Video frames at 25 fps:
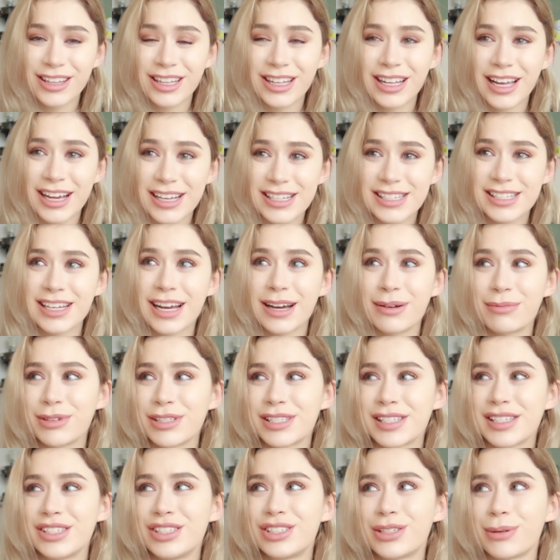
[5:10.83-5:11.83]
The last time
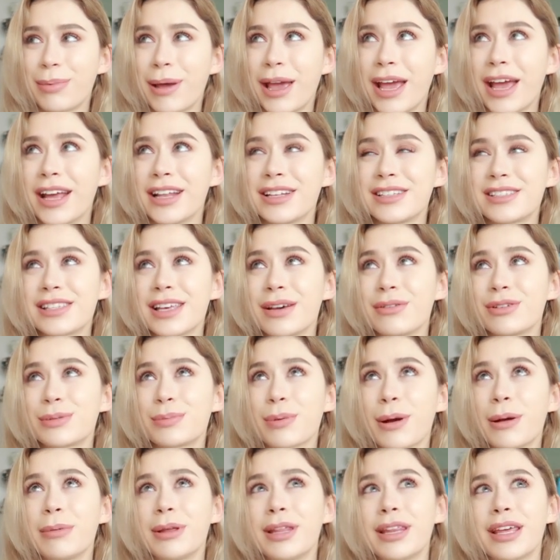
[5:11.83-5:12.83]
was in Japan, so that was
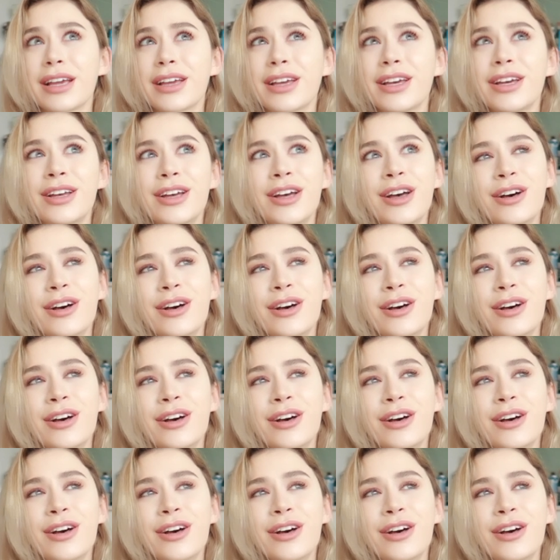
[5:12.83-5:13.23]
probably like